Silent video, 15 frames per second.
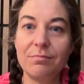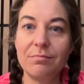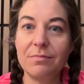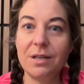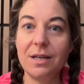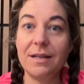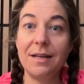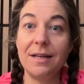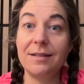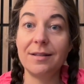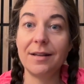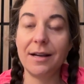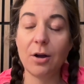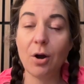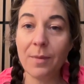he's
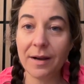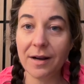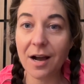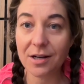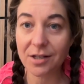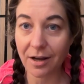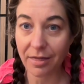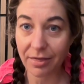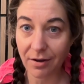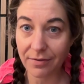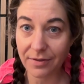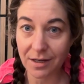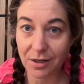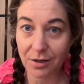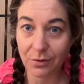like, oh my gosh, I thought
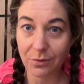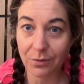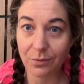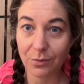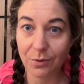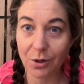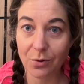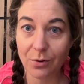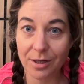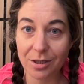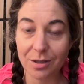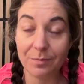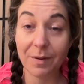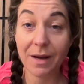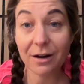that you were going
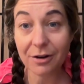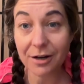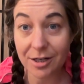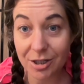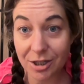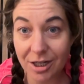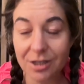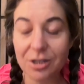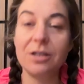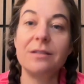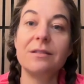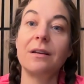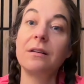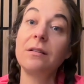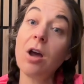to perish. And she's
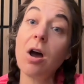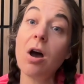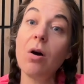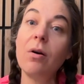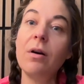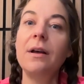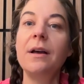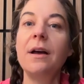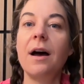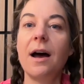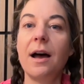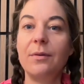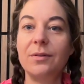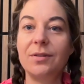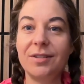like, no,
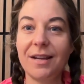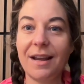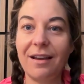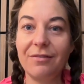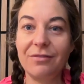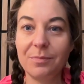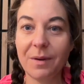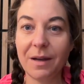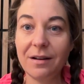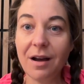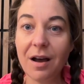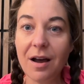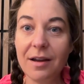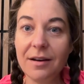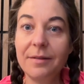I was saved by
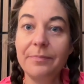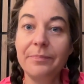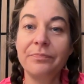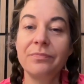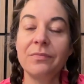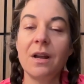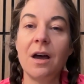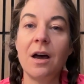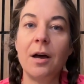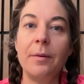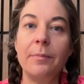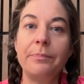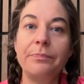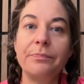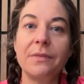God.
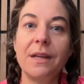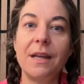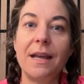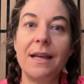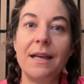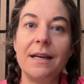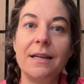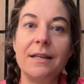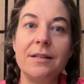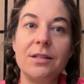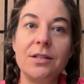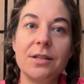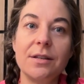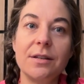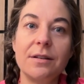
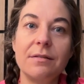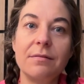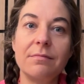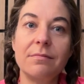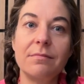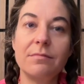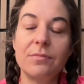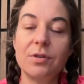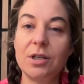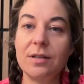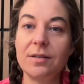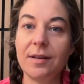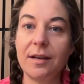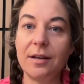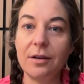And
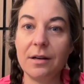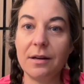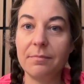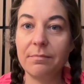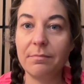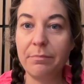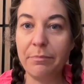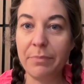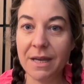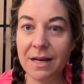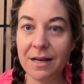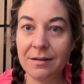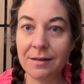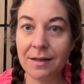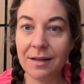she's like gonna beat
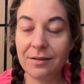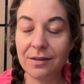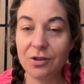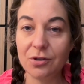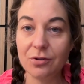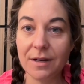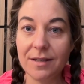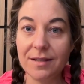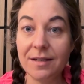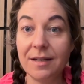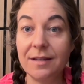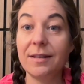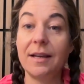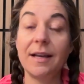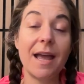it and hit the streets. And
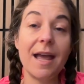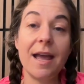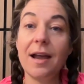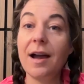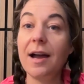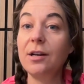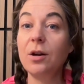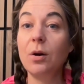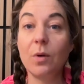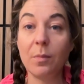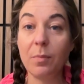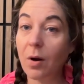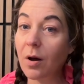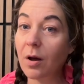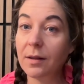he's like, hey, I know where
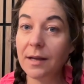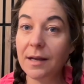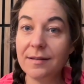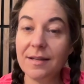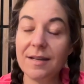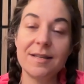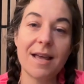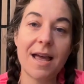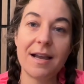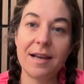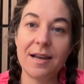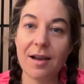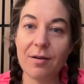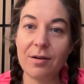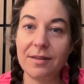Paul is. He's
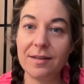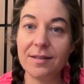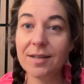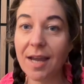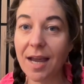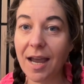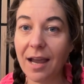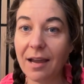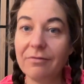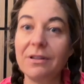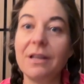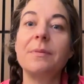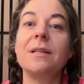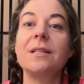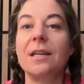hanging out in this cave.
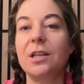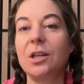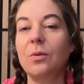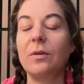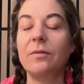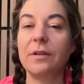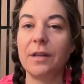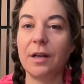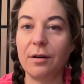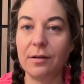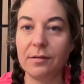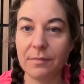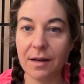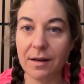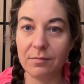Let me take you over there
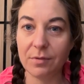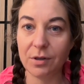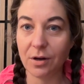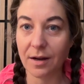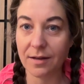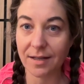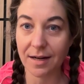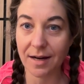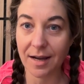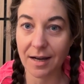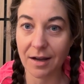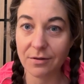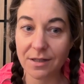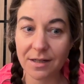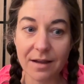and you guys can hang
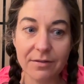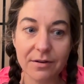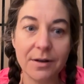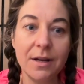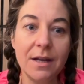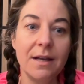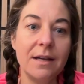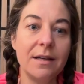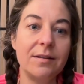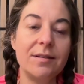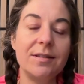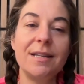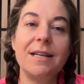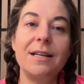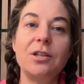out together and
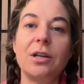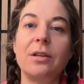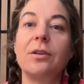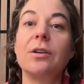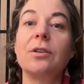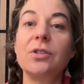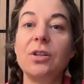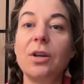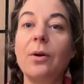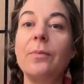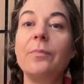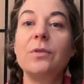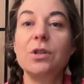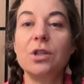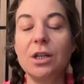see each other. So
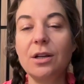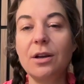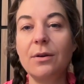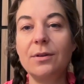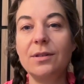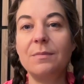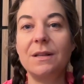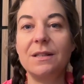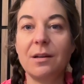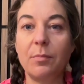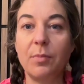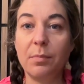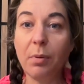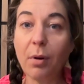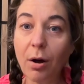she goes, meets up
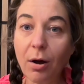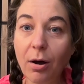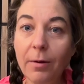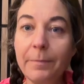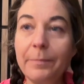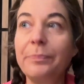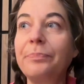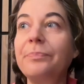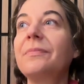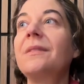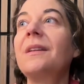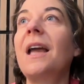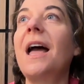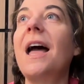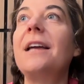with Paul,
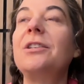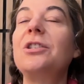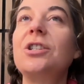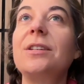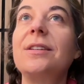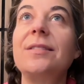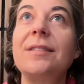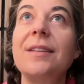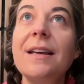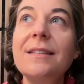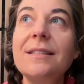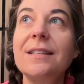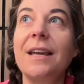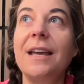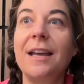and she says
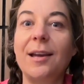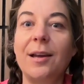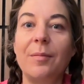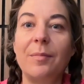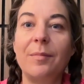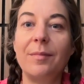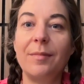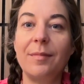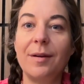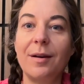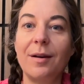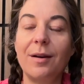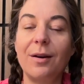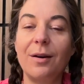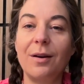to him,
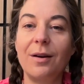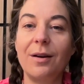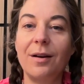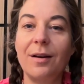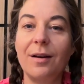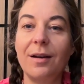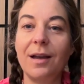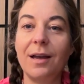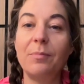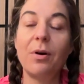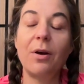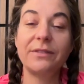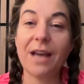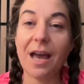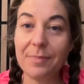and
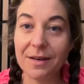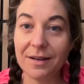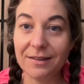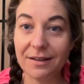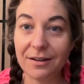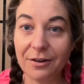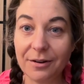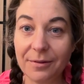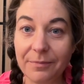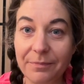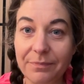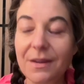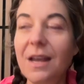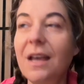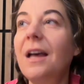Paul's happy to see her.
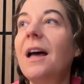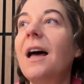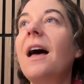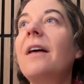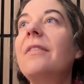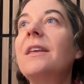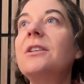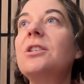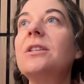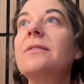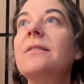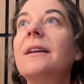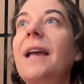And then she's like,